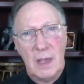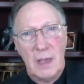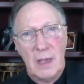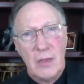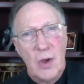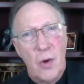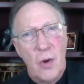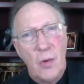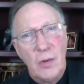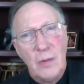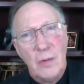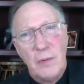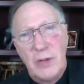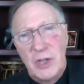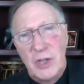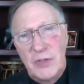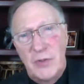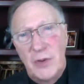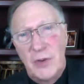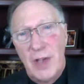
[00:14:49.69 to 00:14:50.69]
The Holy One
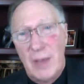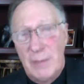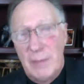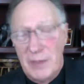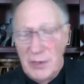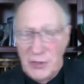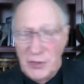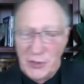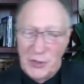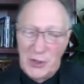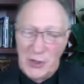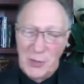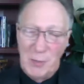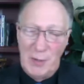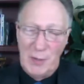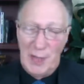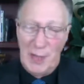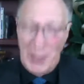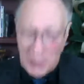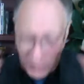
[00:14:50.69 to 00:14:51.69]
has forgotten me. This is this
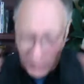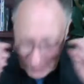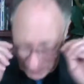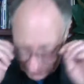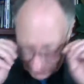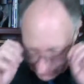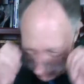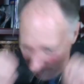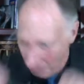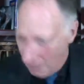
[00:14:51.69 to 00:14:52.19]
plaintive,